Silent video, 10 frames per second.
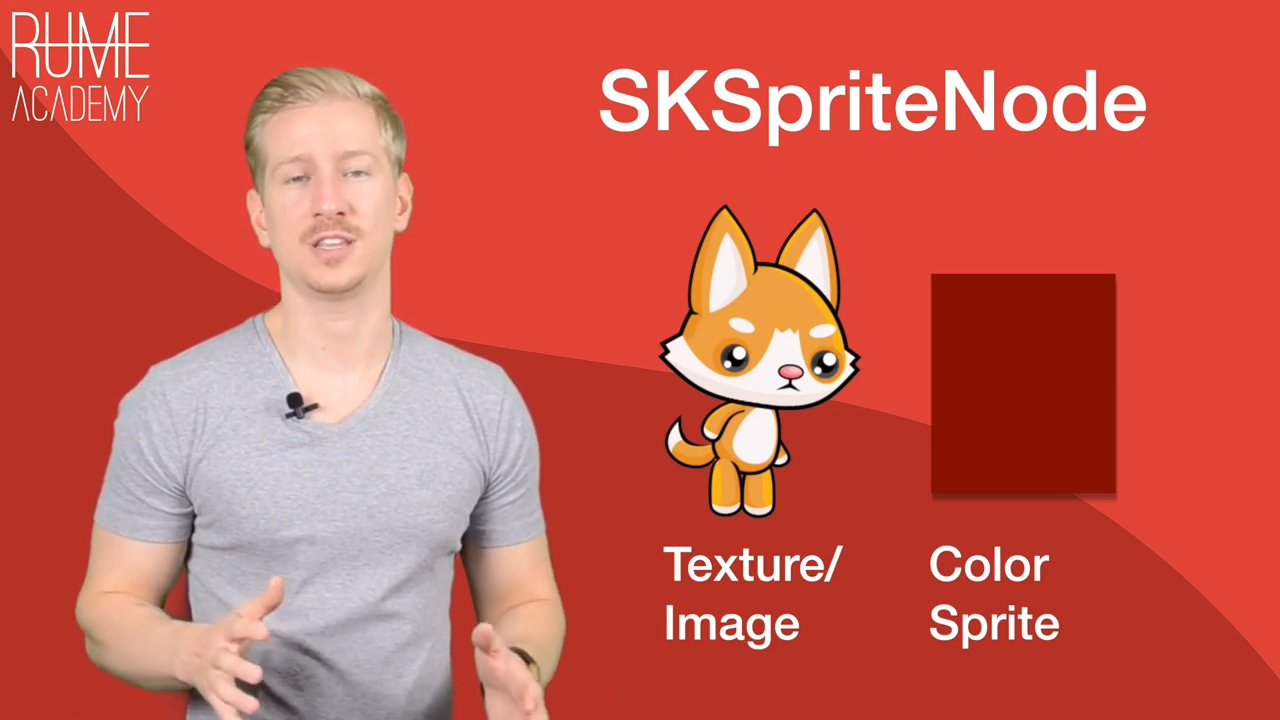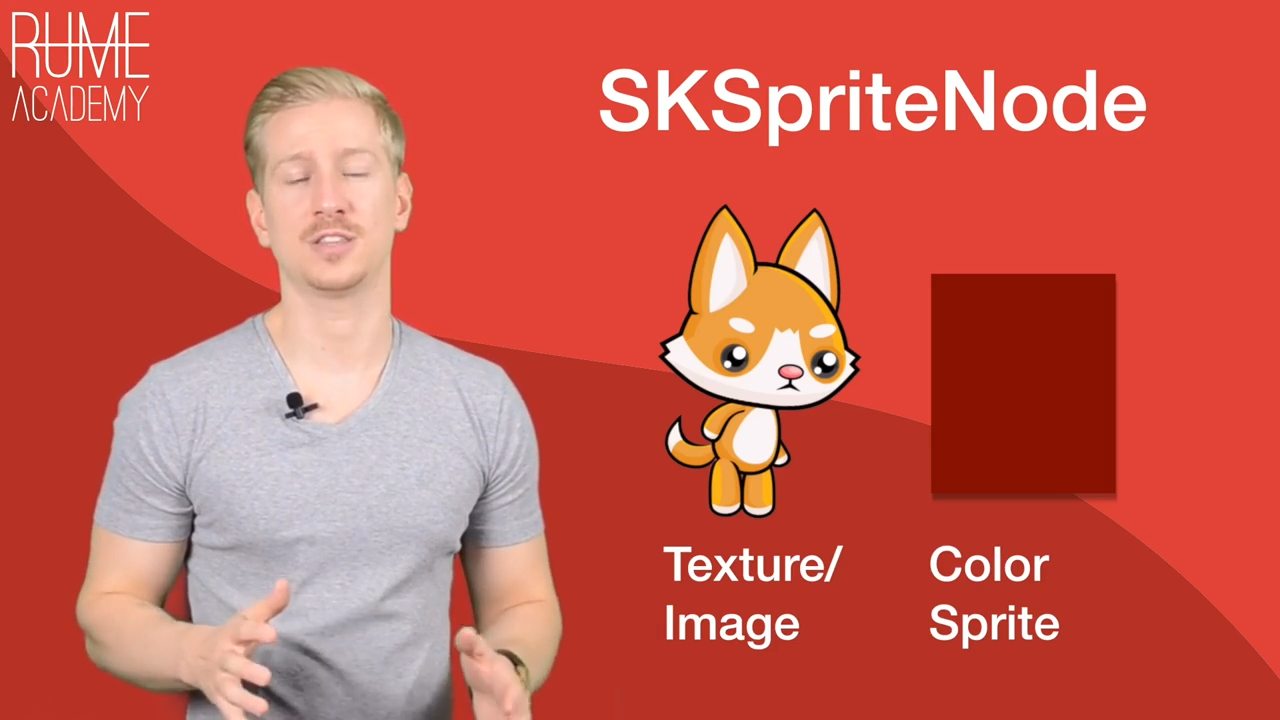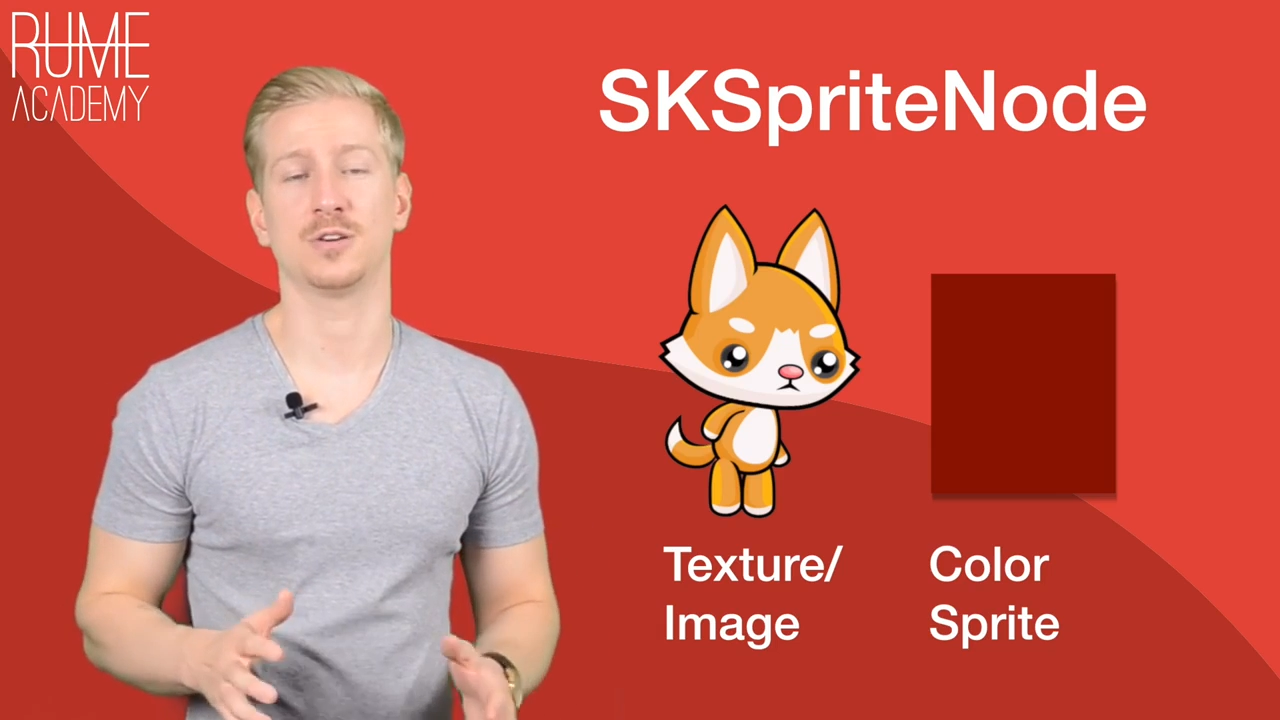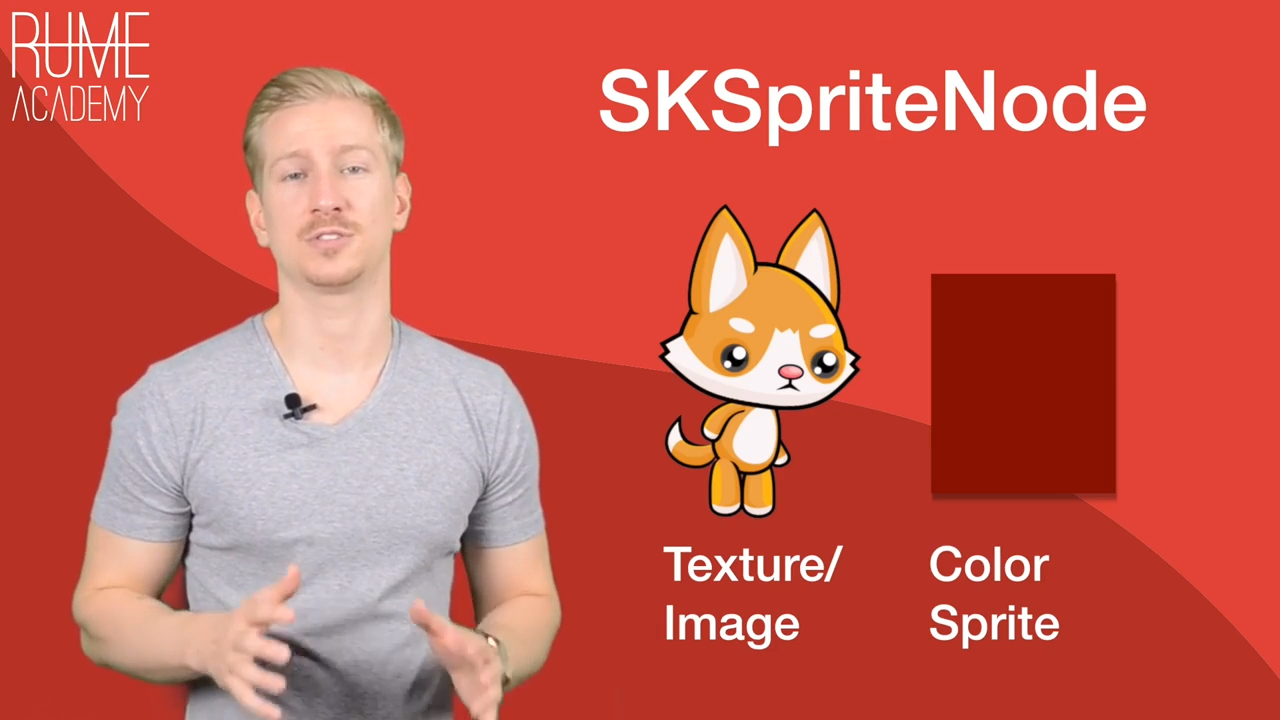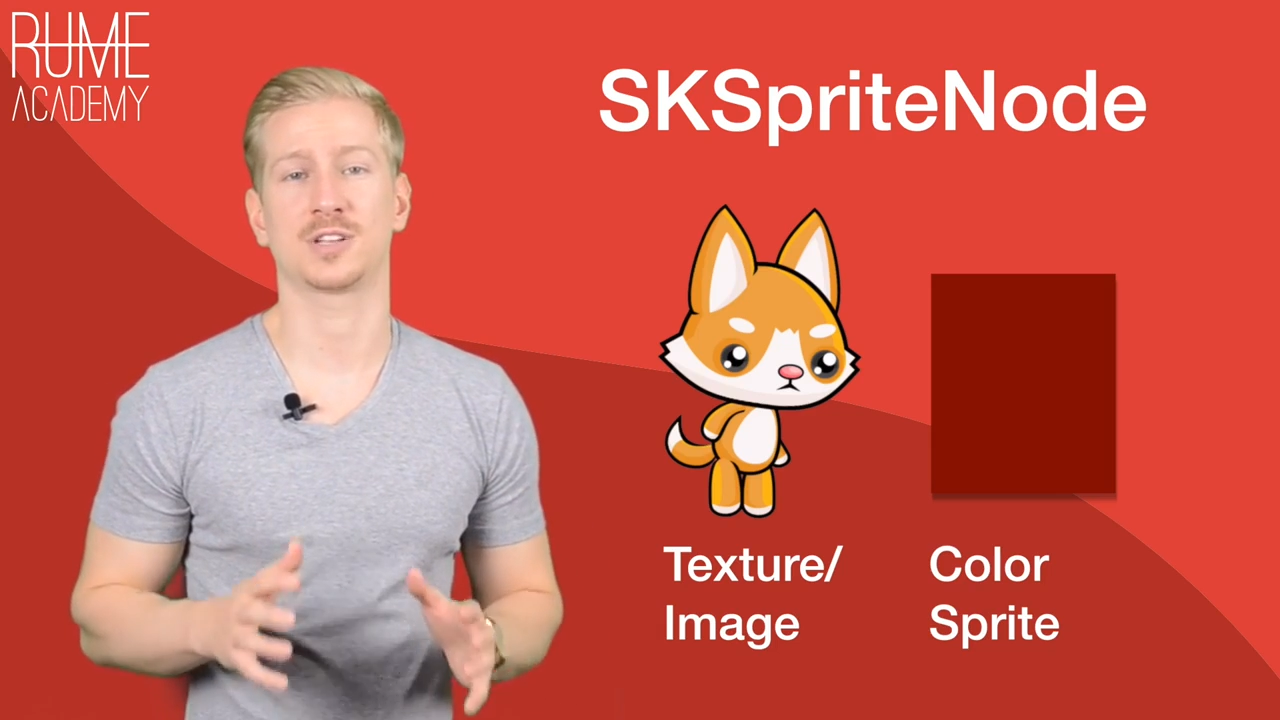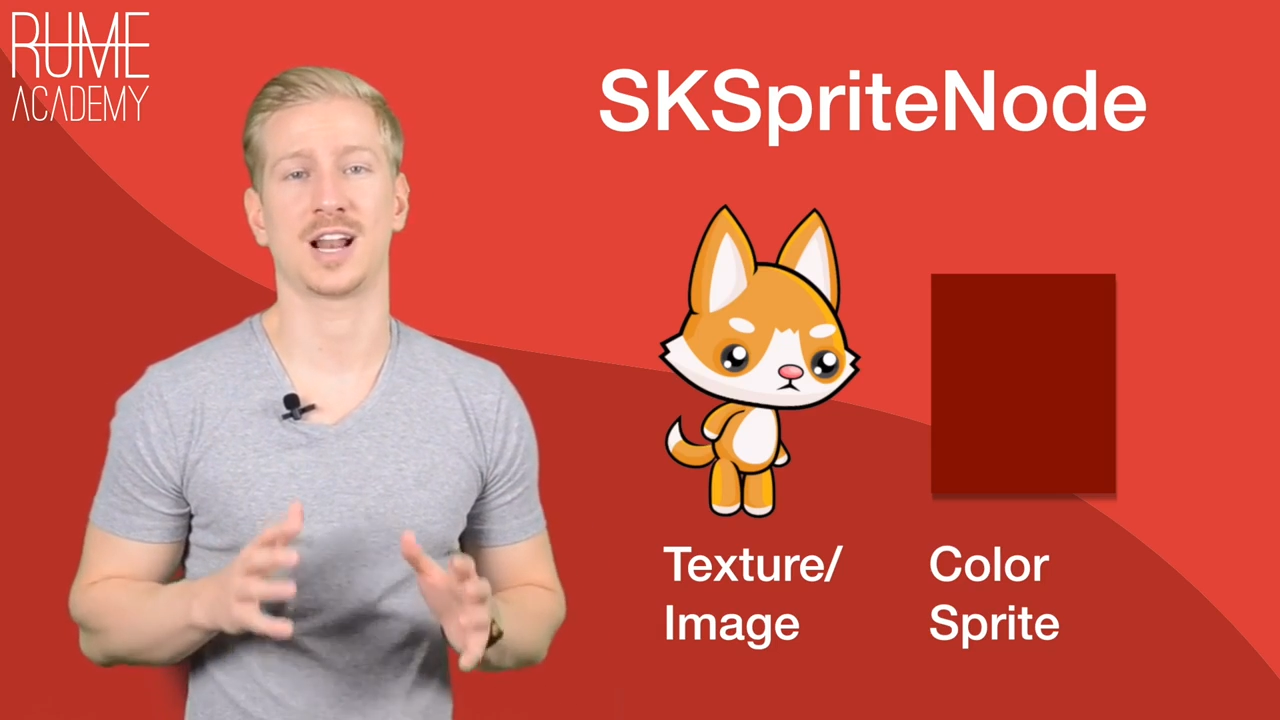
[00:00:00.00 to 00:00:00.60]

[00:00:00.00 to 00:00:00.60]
need those